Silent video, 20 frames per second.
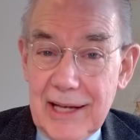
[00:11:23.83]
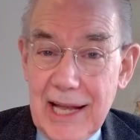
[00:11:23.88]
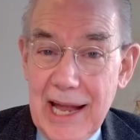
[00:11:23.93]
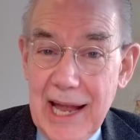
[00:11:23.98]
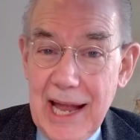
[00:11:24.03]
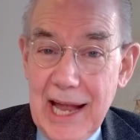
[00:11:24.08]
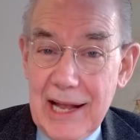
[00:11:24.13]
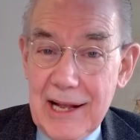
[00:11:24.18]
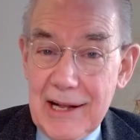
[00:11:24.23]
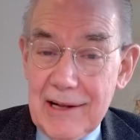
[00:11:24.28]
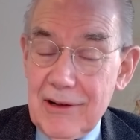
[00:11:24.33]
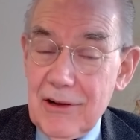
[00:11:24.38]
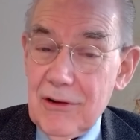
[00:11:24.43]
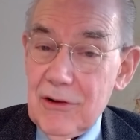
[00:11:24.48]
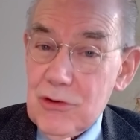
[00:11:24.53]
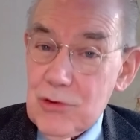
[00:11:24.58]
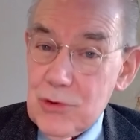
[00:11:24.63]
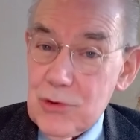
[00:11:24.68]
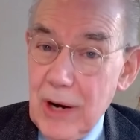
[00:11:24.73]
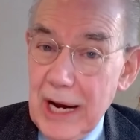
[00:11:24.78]
and
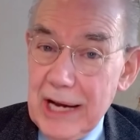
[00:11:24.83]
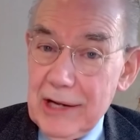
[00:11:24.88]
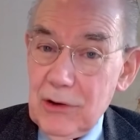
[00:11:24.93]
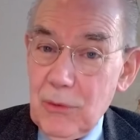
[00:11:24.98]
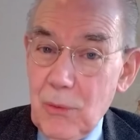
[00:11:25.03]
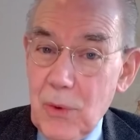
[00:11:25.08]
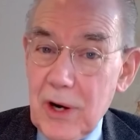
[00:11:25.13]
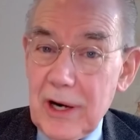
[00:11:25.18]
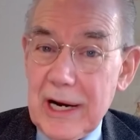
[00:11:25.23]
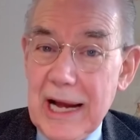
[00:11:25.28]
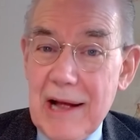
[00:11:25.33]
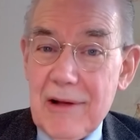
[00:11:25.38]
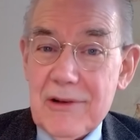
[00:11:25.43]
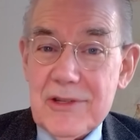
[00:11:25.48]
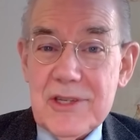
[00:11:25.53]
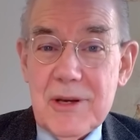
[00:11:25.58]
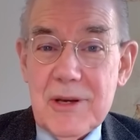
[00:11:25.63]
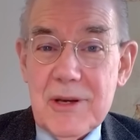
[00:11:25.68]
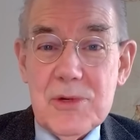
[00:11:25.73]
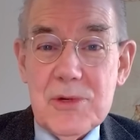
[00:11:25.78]
trying to work out
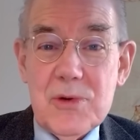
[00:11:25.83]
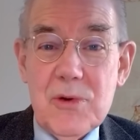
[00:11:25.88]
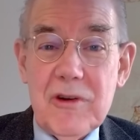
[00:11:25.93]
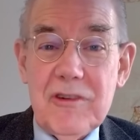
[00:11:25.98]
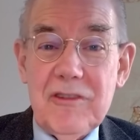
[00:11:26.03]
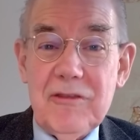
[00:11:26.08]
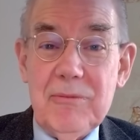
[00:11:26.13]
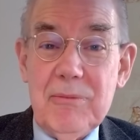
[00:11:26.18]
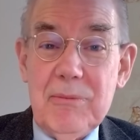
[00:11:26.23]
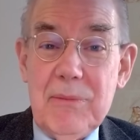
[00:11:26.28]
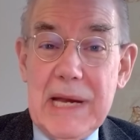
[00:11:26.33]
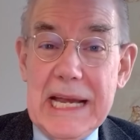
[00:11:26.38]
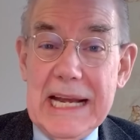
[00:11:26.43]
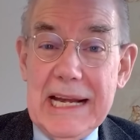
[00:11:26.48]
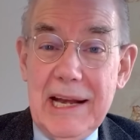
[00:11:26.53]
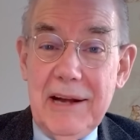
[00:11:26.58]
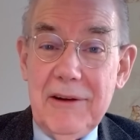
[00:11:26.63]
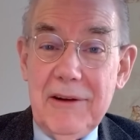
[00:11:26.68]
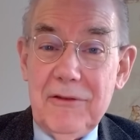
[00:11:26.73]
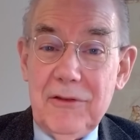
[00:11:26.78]
some sort of
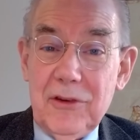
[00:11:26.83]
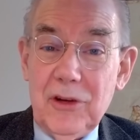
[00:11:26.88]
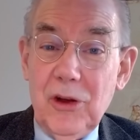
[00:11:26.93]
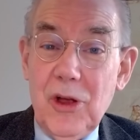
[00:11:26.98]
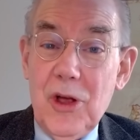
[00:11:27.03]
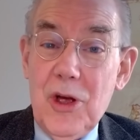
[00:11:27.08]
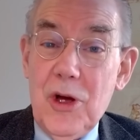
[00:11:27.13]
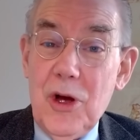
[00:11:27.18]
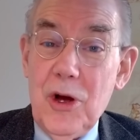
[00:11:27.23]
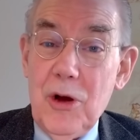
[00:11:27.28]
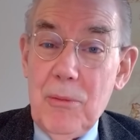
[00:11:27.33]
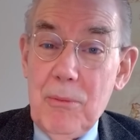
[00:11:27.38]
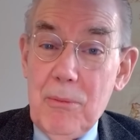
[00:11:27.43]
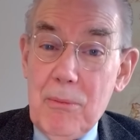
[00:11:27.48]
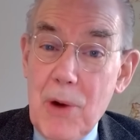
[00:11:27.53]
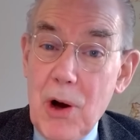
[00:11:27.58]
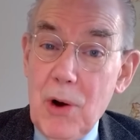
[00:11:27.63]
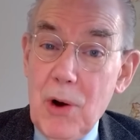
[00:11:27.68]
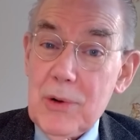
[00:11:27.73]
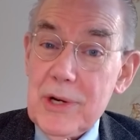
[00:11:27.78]
meaningful
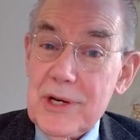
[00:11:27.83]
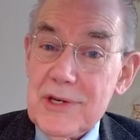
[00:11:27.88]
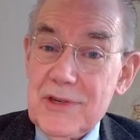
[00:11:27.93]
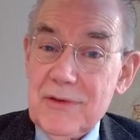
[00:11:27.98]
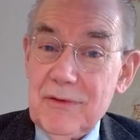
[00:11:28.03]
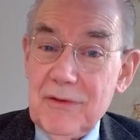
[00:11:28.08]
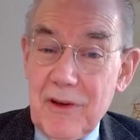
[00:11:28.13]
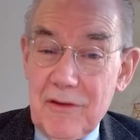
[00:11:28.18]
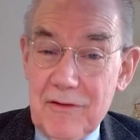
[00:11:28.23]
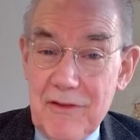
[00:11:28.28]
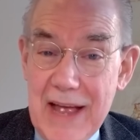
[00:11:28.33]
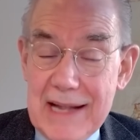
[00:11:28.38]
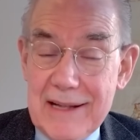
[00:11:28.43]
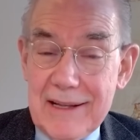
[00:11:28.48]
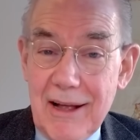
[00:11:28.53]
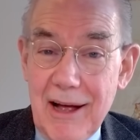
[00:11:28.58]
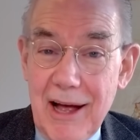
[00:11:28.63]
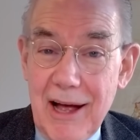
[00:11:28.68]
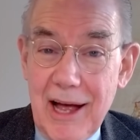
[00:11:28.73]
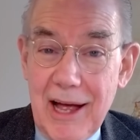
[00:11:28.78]
modus
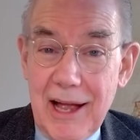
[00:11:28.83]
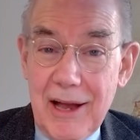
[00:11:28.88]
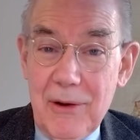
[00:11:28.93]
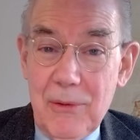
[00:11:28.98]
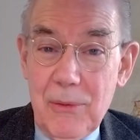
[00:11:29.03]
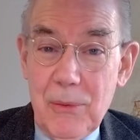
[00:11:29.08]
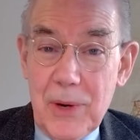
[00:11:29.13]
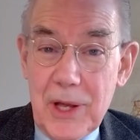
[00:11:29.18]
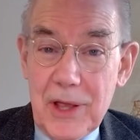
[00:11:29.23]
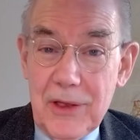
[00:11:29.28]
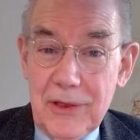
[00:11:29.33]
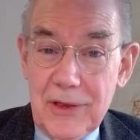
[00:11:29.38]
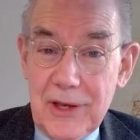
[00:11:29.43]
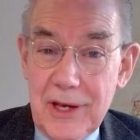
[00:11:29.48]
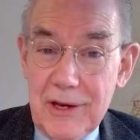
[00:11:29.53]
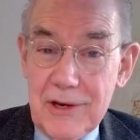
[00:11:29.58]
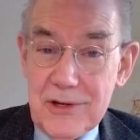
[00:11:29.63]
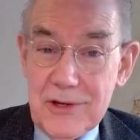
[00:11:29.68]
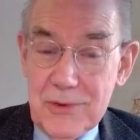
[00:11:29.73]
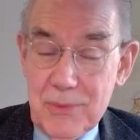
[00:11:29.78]
vivendi with
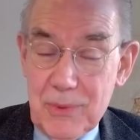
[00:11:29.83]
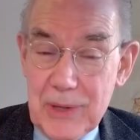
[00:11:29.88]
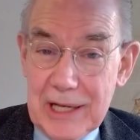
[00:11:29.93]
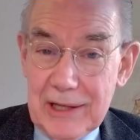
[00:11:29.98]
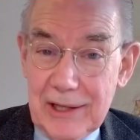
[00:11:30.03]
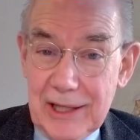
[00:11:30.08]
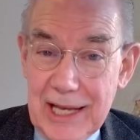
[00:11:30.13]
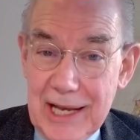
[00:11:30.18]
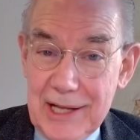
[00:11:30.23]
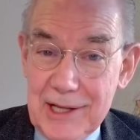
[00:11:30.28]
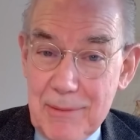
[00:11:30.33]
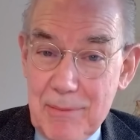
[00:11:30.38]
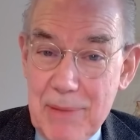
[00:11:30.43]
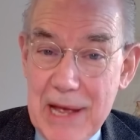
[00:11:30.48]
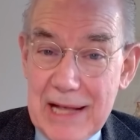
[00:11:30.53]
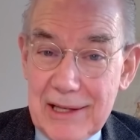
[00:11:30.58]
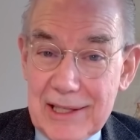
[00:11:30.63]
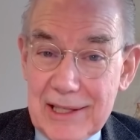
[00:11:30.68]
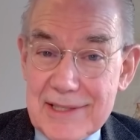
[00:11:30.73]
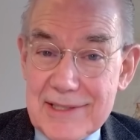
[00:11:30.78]
Israel and the
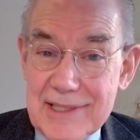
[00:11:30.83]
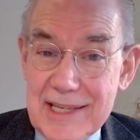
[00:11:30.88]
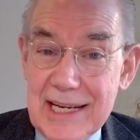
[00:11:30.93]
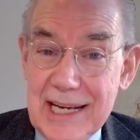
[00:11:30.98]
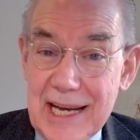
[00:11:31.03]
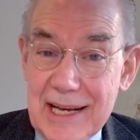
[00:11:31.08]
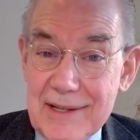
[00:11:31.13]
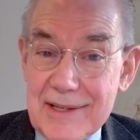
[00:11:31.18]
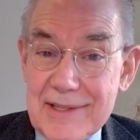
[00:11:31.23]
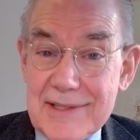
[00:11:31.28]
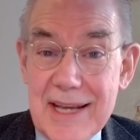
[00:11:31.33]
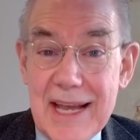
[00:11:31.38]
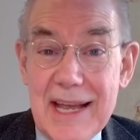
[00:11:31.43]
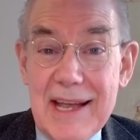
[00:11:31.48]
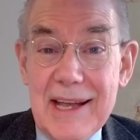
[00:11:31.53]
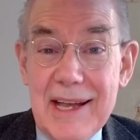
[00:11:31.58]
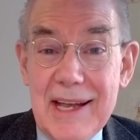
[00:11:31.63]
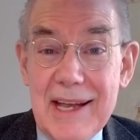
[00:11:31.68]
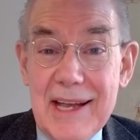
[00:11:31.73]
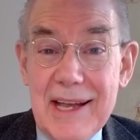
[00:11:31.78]
Palestinians
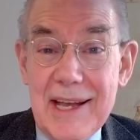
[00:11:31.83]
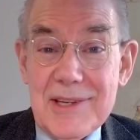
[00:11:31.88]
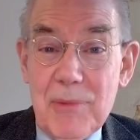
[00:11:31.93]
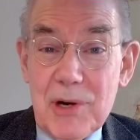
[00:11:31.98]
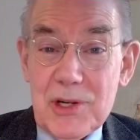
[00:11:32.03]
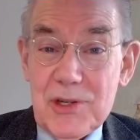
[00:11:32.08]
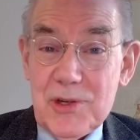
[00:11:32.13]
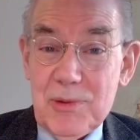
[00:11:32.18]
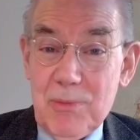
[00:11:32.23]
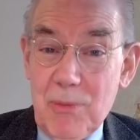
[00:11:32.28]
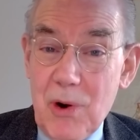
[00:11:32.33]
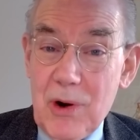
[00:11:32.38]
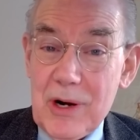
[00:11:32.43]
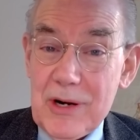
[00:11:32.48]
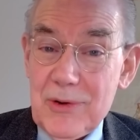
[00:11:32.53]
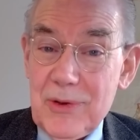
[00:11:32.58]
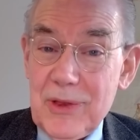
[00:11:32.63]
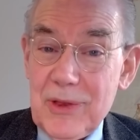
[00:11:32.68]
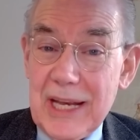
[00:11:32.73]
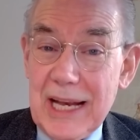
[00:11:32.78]
is a much
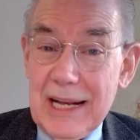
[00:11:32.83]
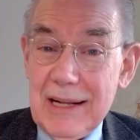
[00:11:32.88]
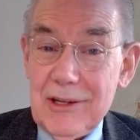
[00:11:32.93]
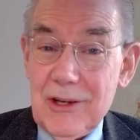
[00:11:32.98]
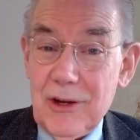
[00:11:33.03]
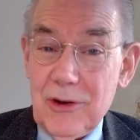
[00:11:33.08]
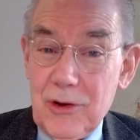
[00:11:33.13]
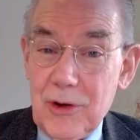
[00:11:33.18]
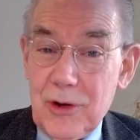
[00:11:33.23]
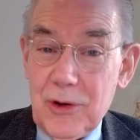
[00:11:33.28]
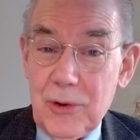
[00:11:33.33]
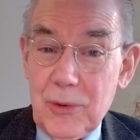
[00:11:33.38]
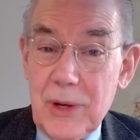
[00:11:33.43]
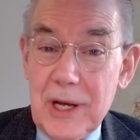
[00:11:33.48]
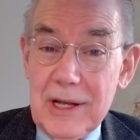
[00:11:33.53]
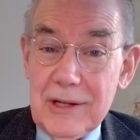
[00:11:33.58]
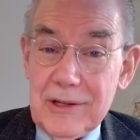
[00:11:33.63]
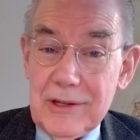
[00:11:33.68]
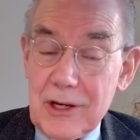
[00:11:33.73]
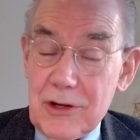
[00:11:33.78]
smarter thing to do
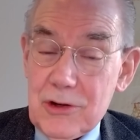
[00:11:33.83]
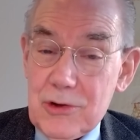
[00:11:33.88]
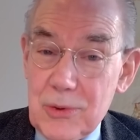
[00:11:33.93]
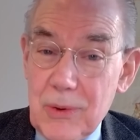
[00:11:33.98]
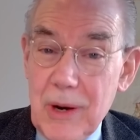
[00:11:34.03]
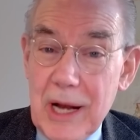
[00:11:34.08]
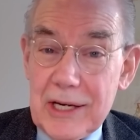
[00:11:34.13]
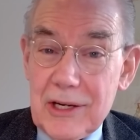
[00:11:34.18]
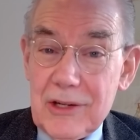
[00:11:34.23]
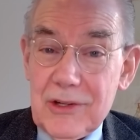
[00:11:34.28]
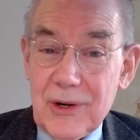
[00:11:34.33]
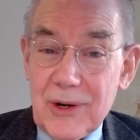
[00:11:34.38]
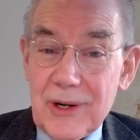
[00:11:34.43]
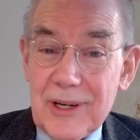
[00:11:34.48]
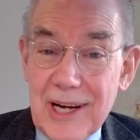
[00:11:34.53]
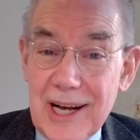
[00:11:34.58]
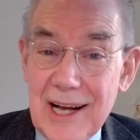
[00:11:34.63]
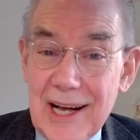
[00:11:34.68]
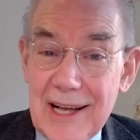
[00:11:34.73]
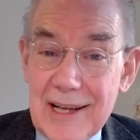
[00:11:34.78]
than try to
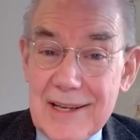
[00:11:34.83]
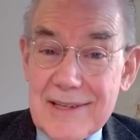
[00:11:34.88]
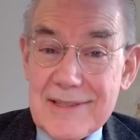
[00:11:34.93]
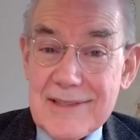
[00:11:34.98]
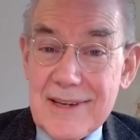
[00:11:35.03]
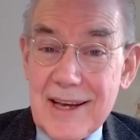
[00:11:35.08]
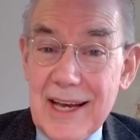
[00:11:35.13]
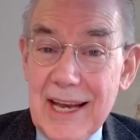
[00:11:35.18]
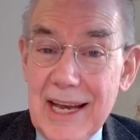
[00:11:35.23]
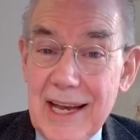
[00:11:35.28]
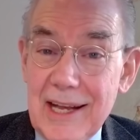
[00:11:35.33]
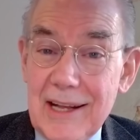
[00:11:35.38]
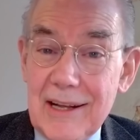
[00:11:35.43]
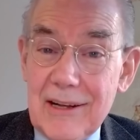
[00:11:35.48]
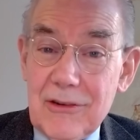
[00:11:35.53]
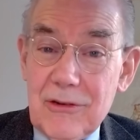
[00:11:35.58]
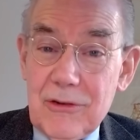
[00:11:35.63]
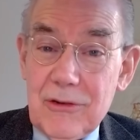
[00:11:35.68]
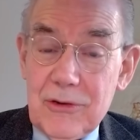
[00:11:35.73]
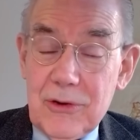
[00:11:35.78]
turn Gaza
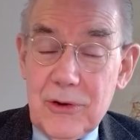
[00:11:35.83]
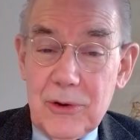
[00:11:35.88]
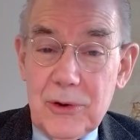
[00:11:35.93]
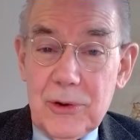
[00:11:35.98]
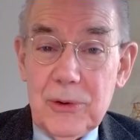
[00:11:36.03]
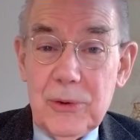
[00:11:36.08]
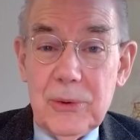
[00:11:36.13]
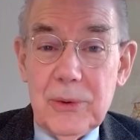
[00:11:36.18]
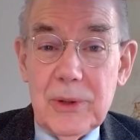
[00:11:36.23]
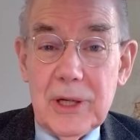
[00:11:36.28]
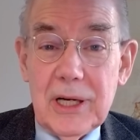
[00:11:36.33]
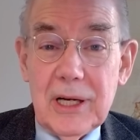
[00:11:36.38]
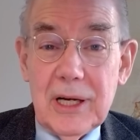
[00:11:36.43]
into